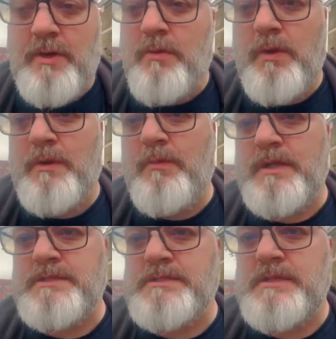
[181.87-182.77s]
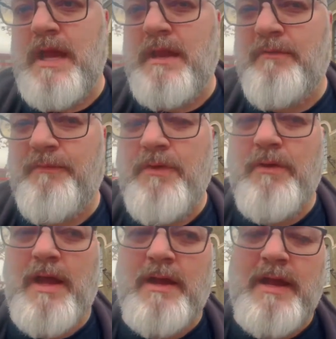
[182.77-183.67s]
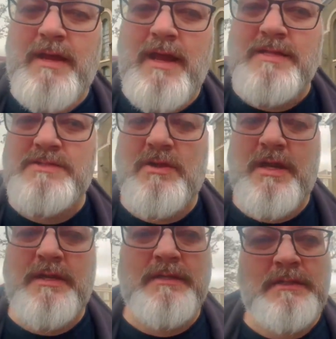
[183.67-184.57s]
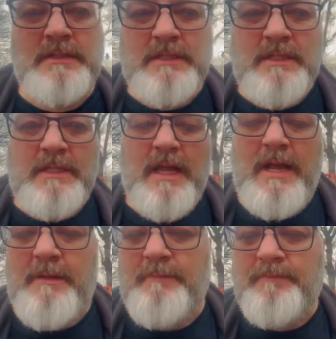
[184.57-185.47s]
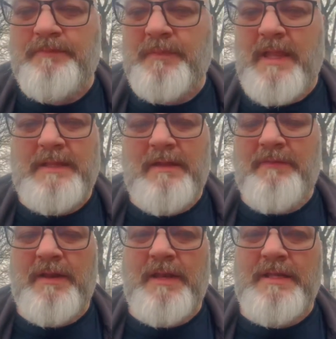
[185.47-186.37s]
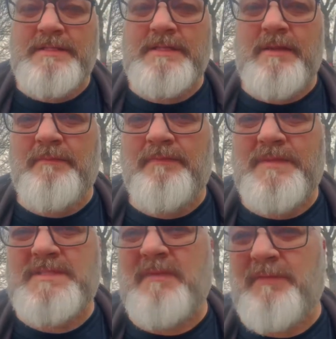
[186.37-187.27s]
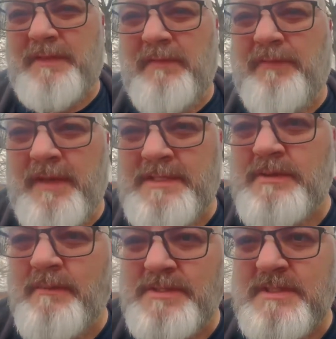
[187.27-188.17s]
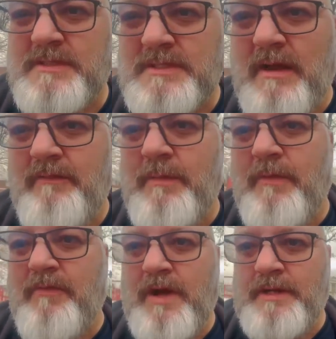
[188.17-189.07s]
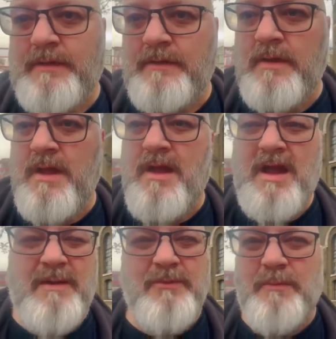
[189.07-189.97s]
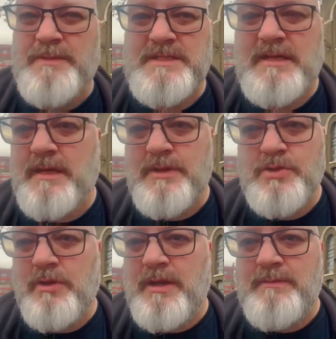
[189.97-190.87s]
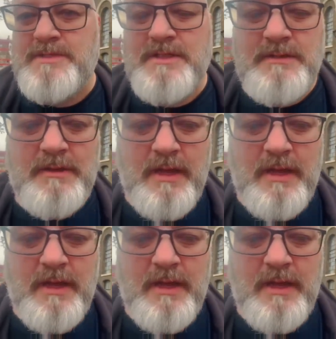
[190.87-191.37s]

on one-on-ones, and I feel like in that side he definitely needs something different than Emerson is currently providing. I'm not particularly enjoying Emerson.